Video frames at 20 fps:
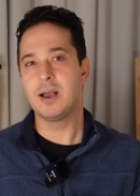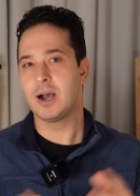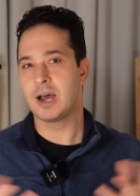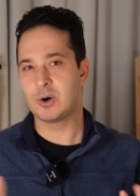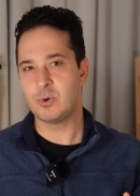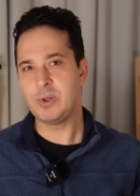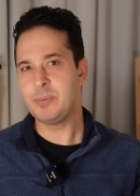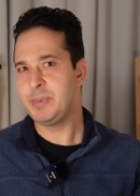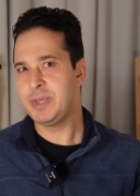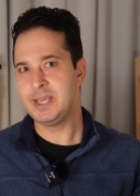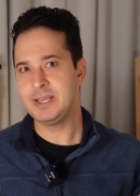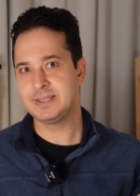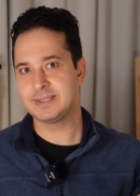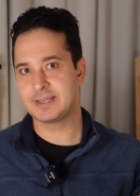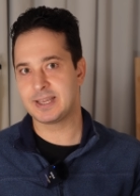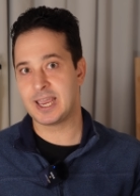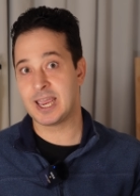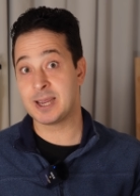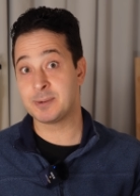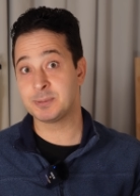Are we being
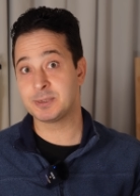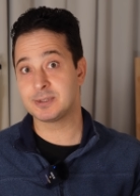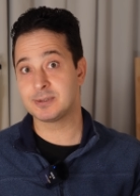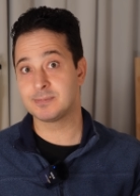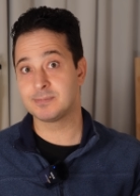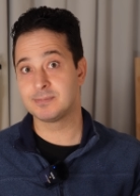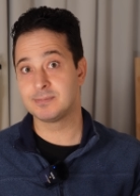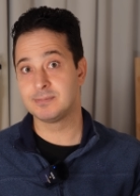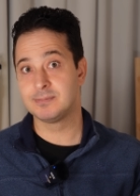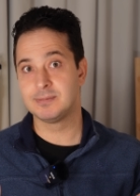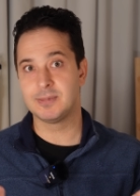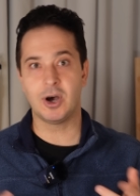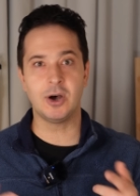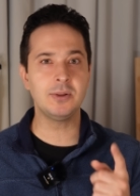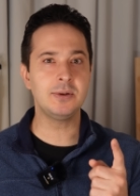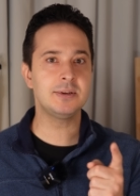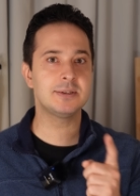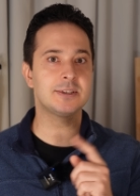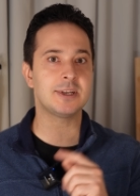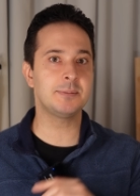scammed?
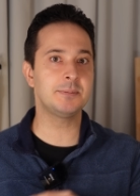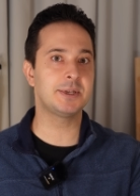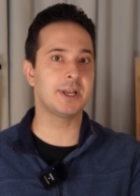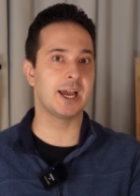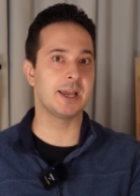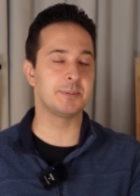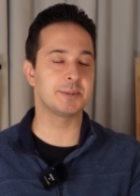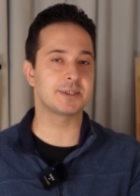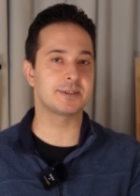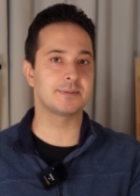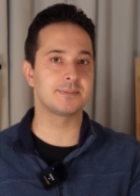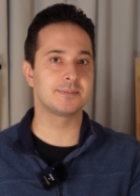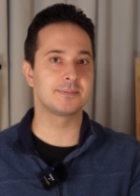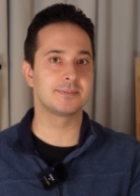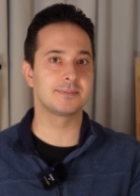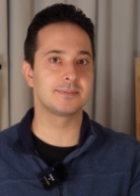Only sometimes.